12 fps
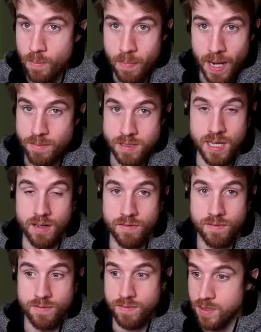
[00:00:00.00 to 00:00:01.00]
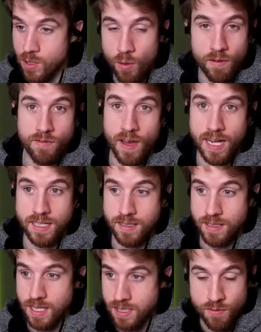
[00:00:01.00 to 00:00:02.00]
by himself, no effect,
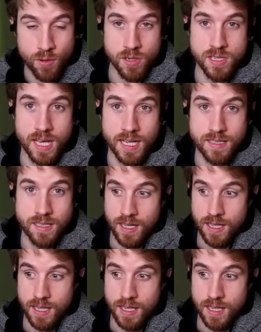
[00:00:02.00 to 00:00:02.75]
is a 4/6.